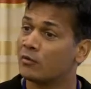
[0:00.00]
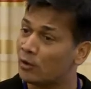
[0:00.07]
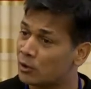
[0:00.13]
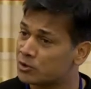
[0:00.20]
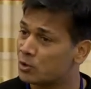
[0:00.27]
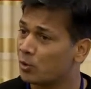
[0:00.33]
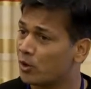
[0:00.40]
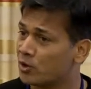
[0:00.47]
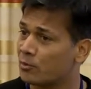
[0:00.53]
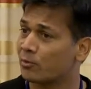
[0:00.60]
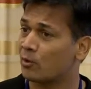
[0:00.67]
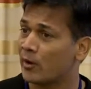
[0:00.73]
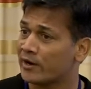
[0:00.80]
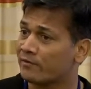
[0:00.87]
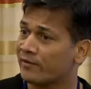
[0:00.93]
We also want
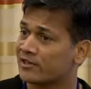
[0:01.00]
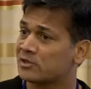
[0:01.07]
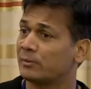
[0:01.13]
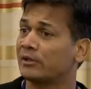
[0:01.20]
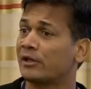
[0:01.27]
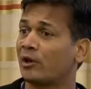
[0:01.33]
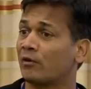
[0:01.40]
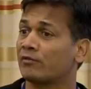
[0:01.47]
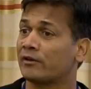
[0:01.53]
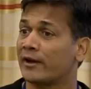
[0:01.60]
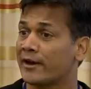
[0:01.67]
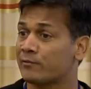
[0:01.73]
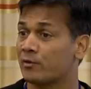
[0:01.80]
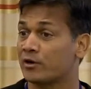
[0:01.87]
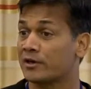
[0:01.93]
to provide flexibility of the
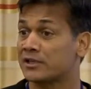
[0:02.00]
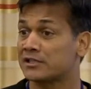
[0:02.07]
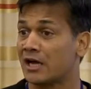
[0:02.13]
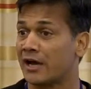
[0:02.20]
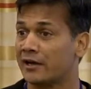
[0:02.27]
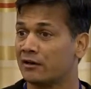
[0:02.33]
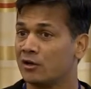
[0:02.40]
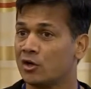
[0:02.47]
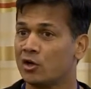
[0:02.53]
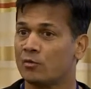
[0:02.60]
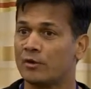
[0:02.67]
network design,